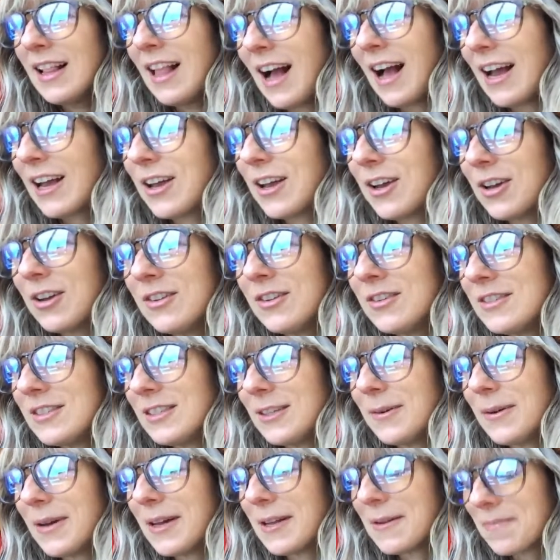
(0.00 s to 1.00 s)
I couldn't
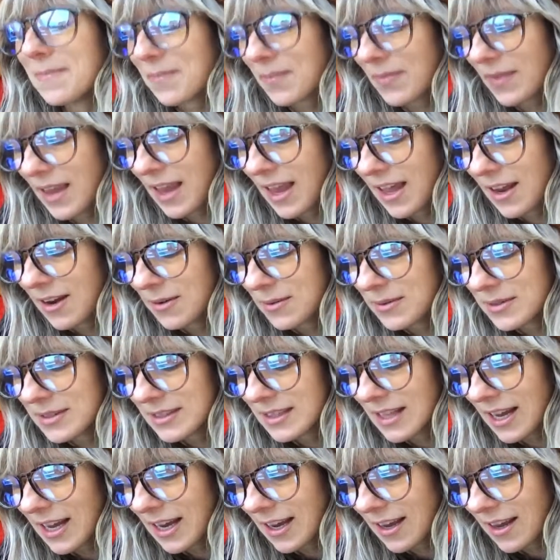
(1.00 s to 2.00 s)
do it. And it was
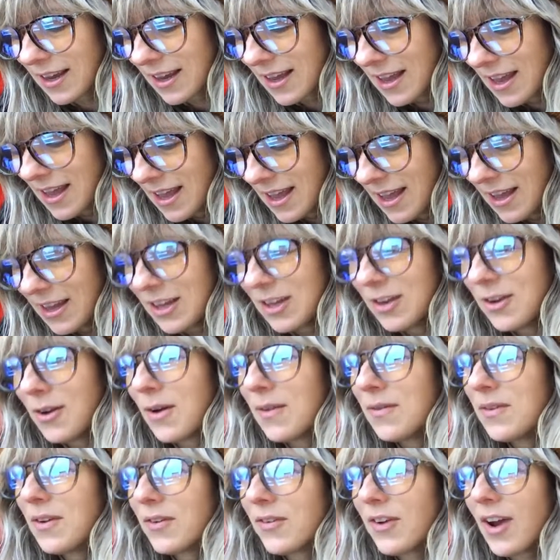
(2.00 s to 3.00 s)
like,
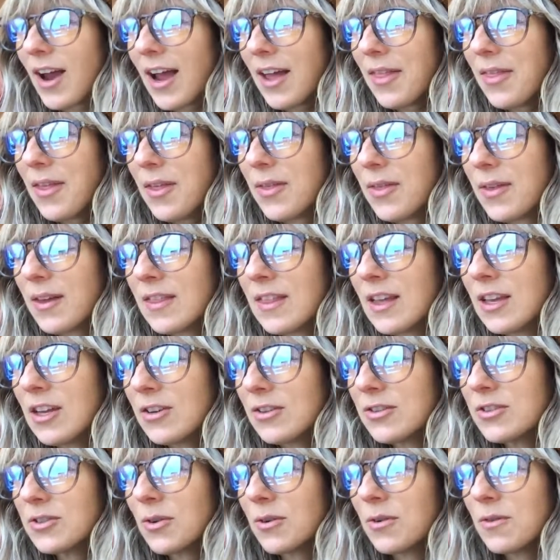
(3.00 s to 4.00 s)
have you ever had the thing that you're
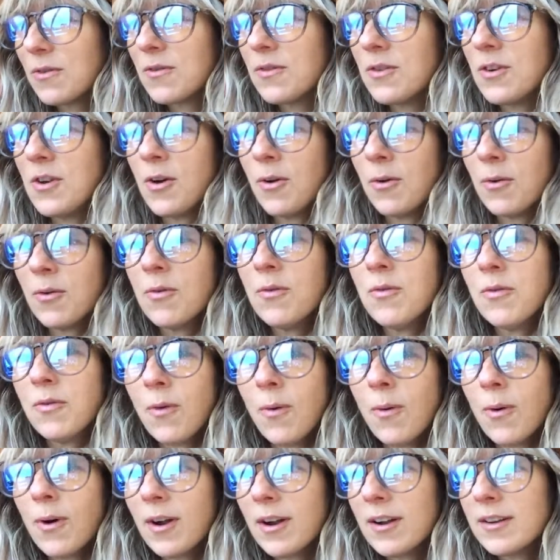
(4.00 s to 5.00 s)
sort of known
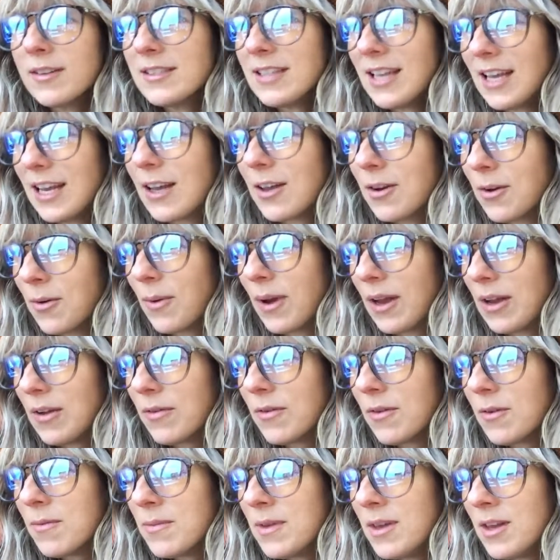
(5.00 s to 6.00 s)
for taken away
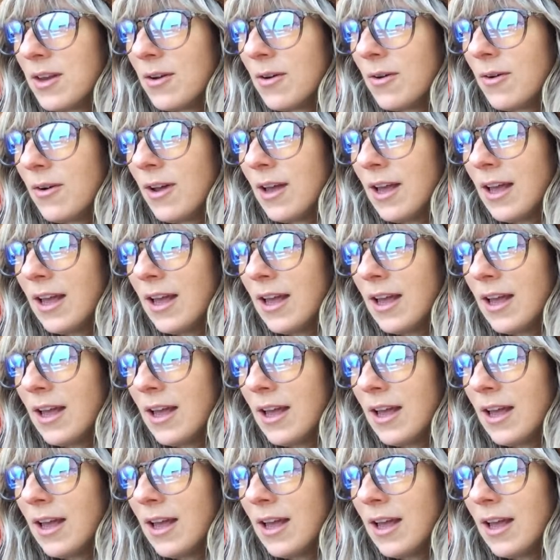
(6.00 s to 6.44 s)
from you?